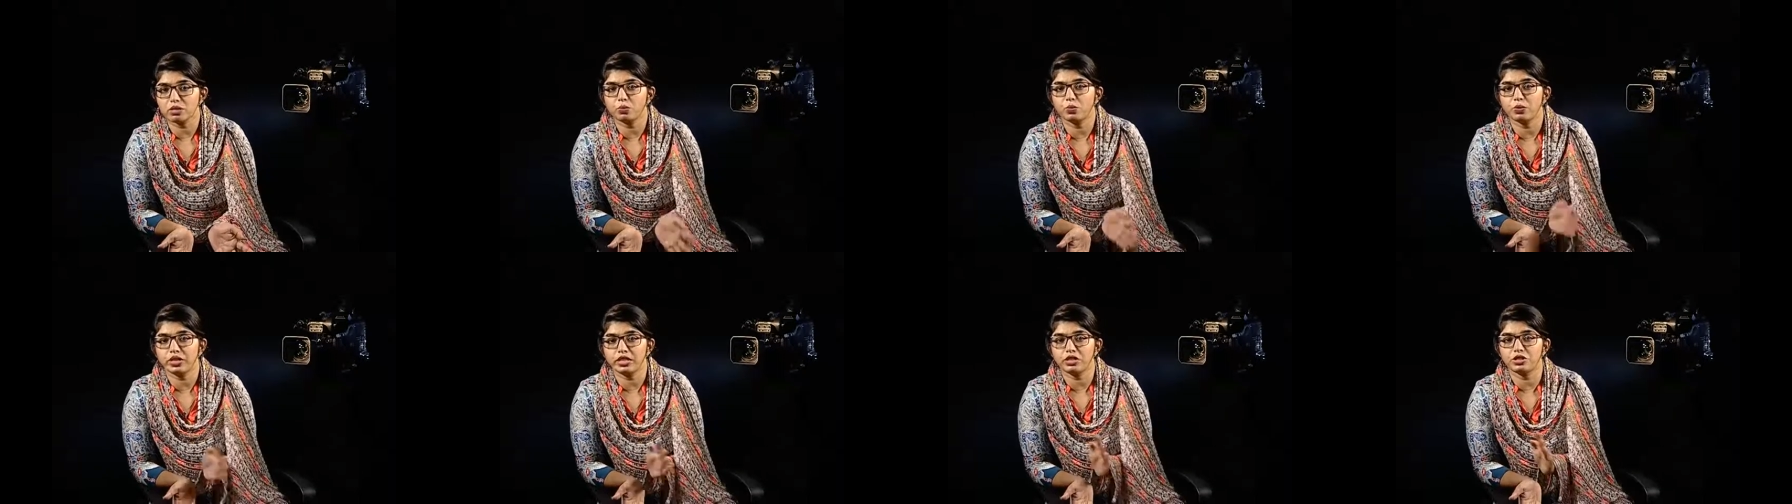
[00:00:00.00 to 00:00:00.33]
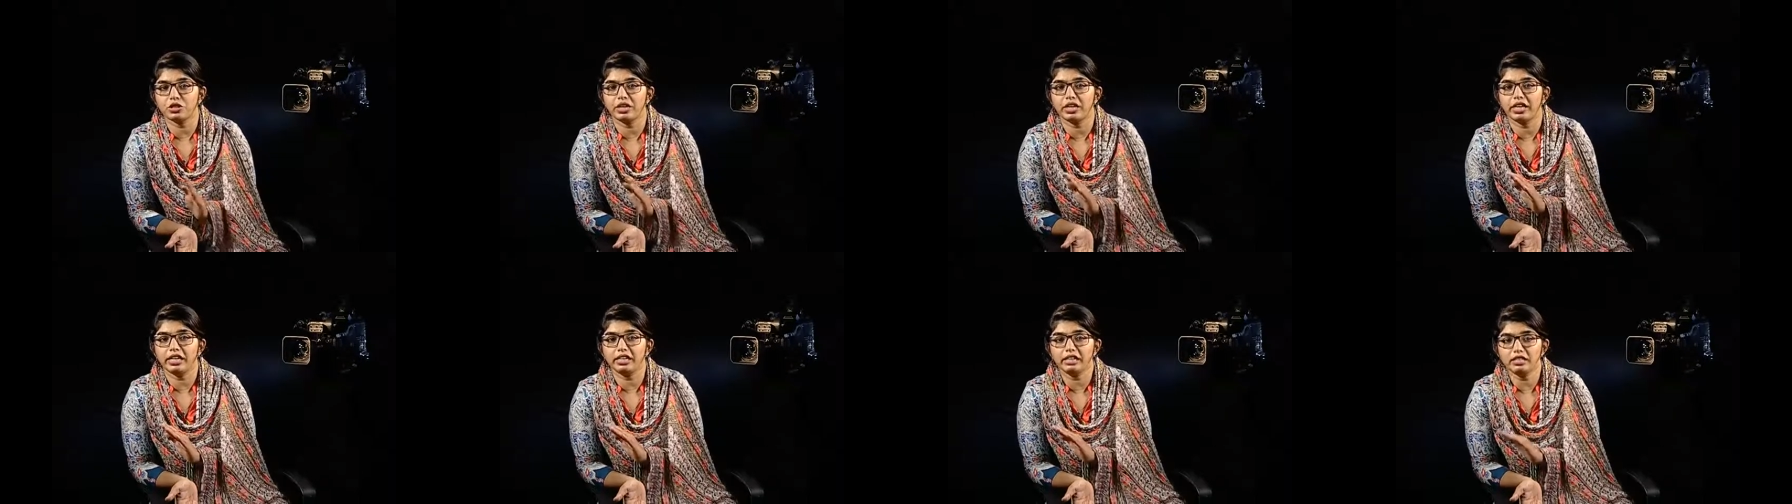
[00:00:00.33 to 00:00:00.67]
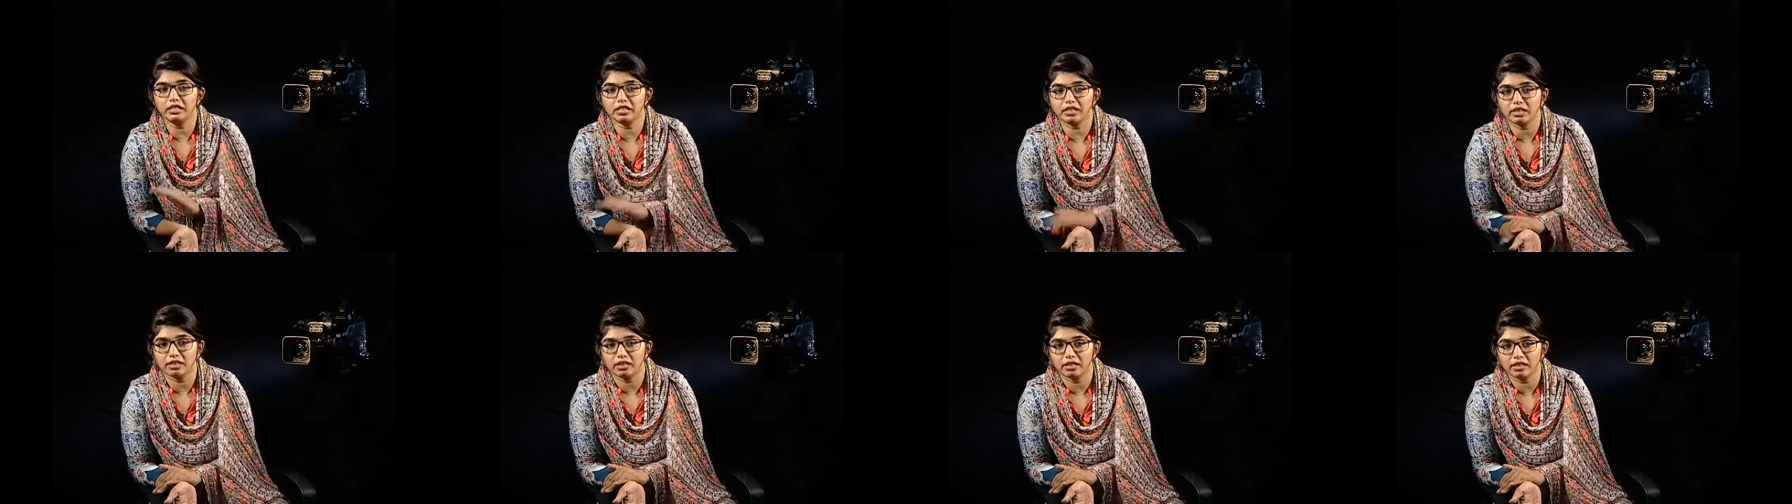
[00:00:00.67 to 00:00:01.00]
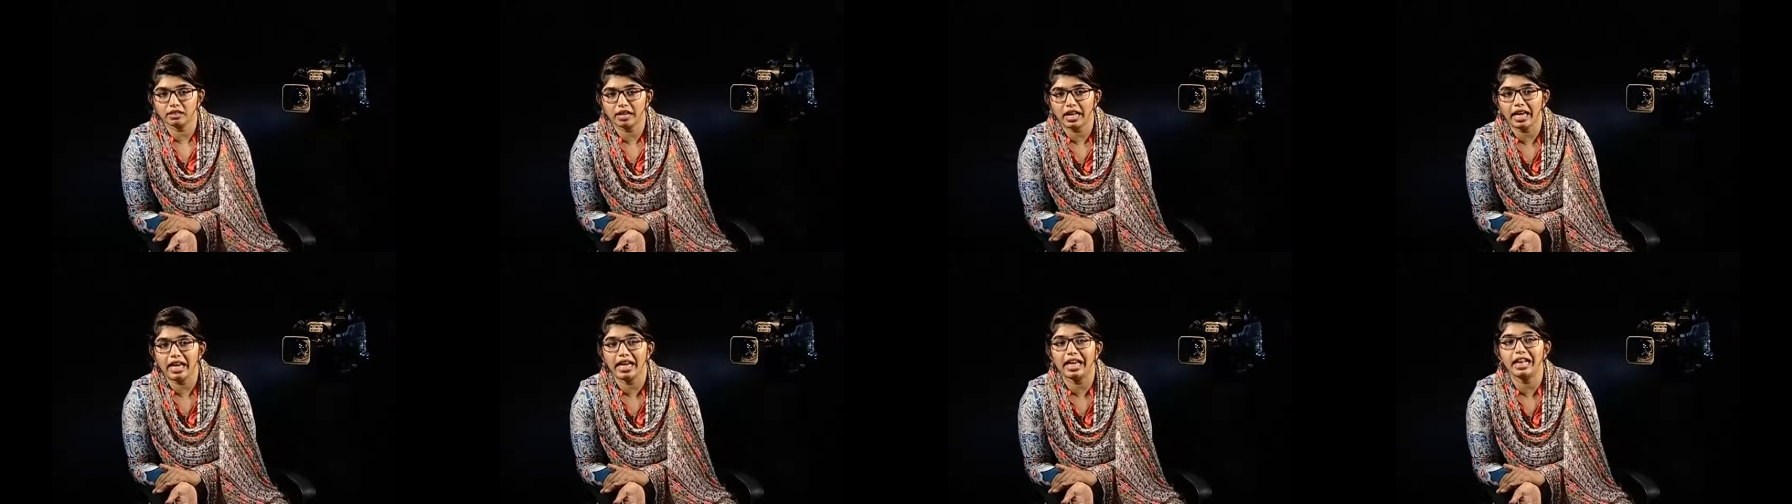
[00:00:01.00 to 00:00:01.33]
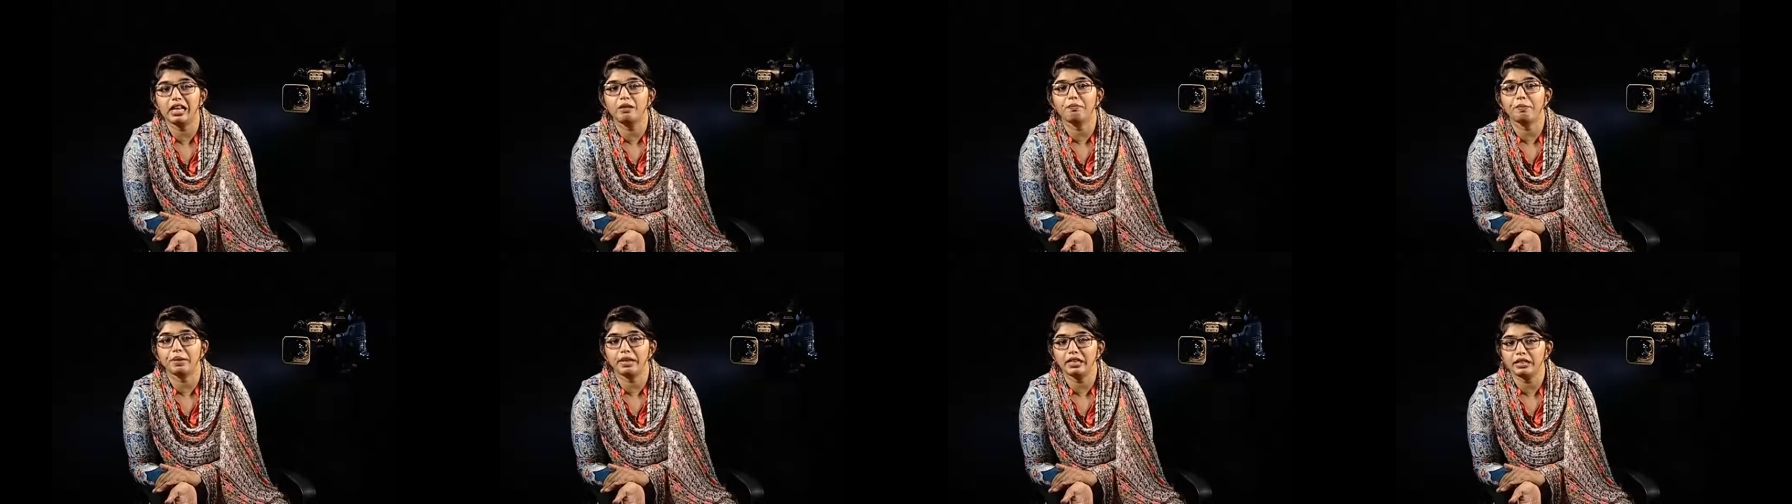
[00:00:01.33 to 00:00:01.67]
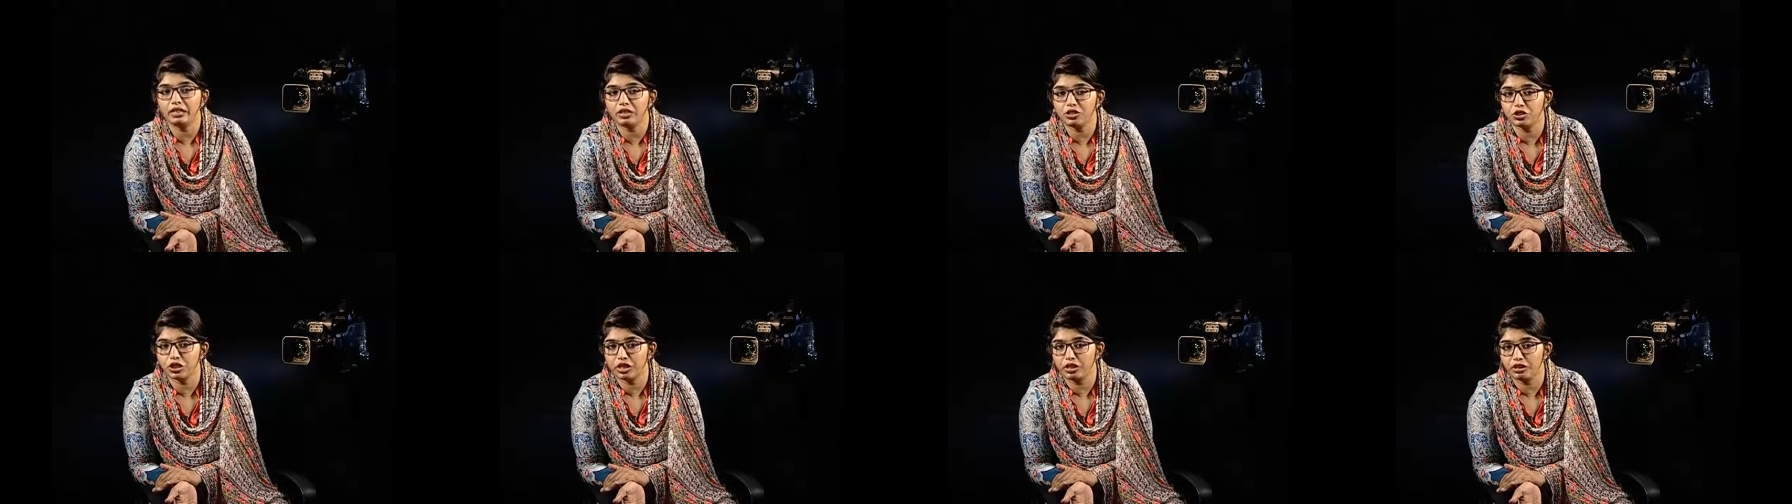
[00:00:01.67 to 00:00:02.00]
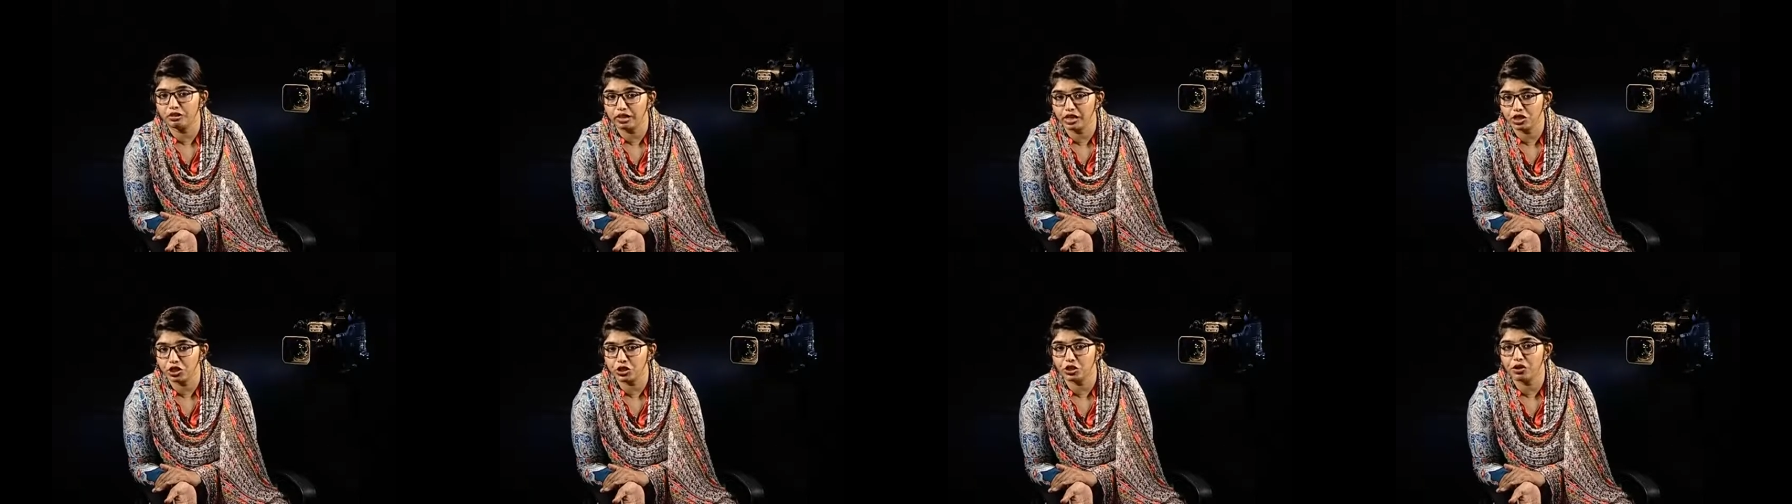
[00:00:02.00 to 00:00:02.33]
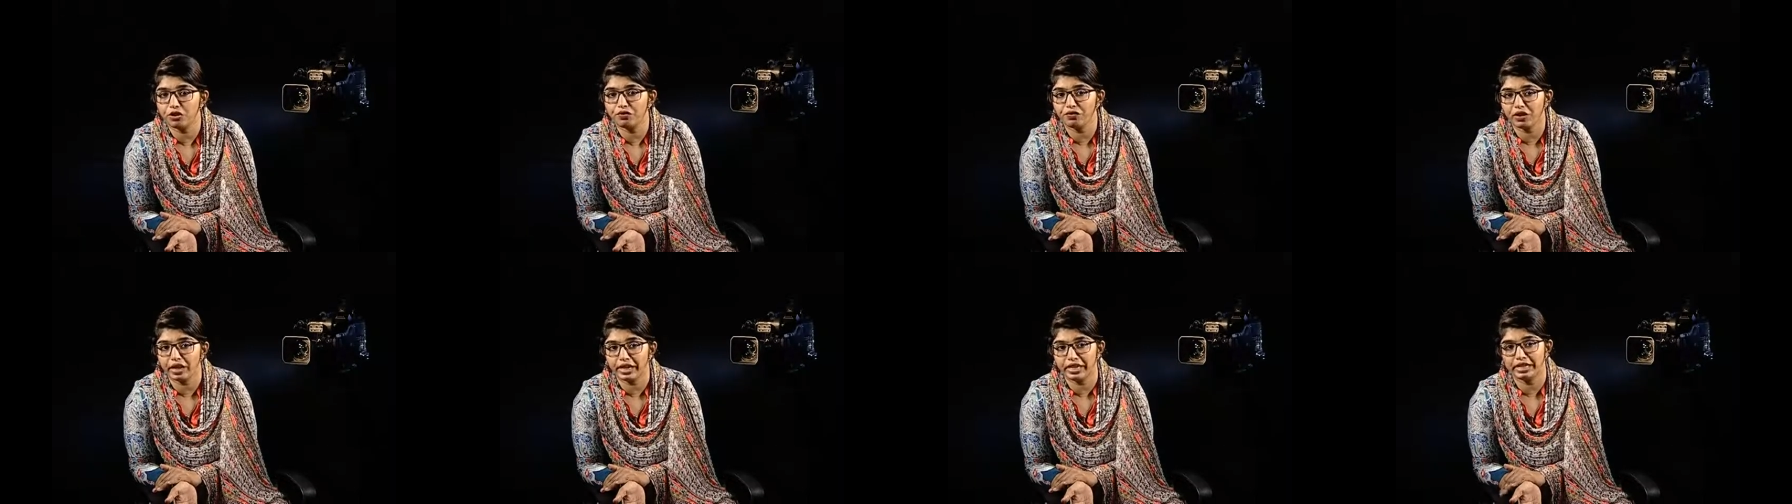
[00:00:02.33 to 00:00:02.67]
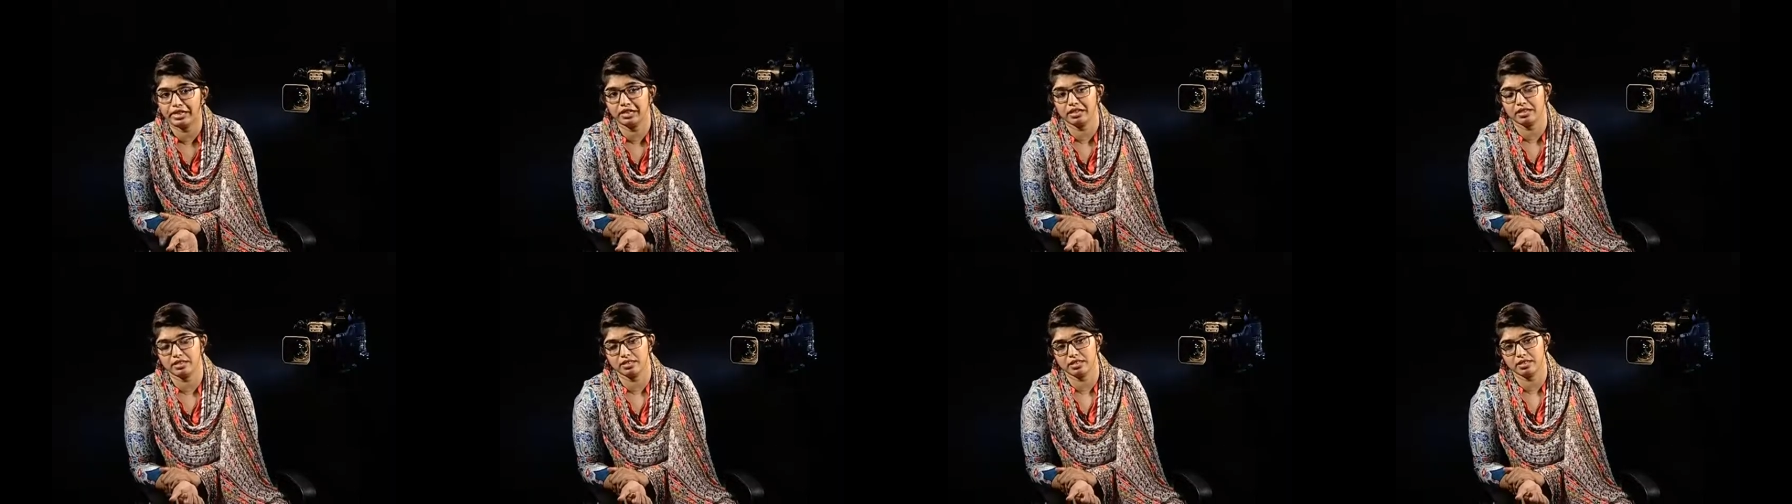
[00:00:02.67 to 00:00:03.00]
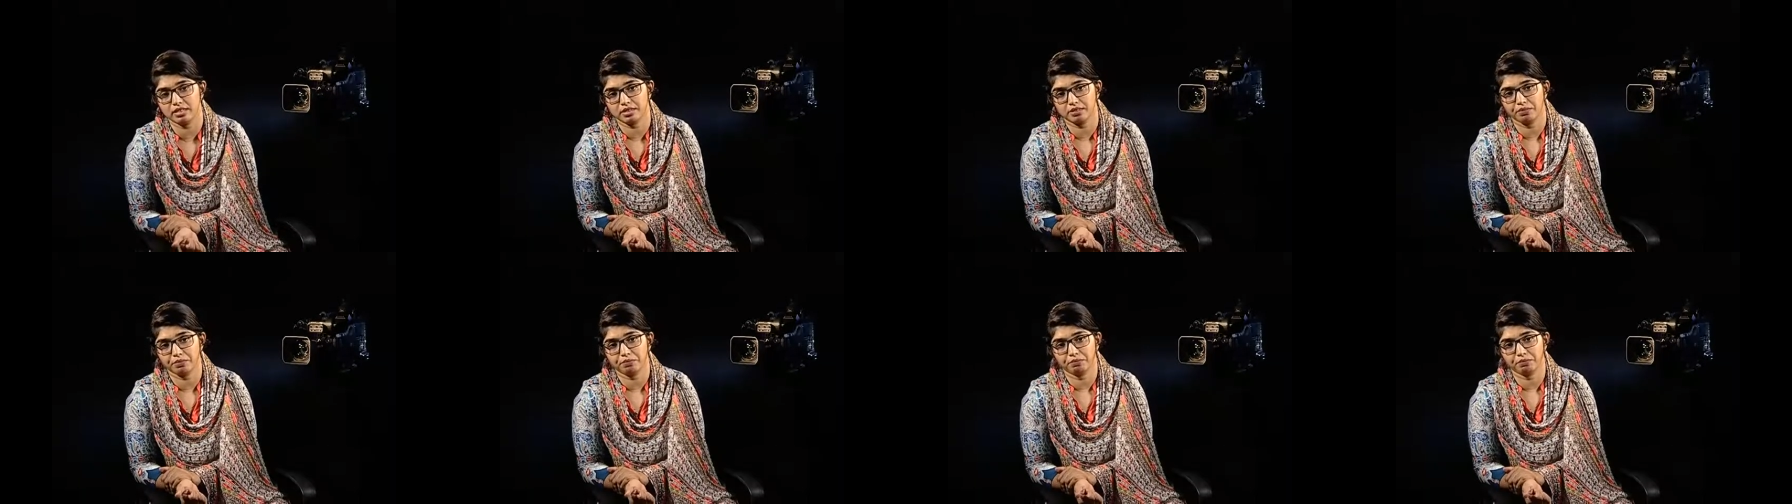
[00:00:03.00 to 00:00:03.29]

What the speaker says: which in turn help in the generation of ideas.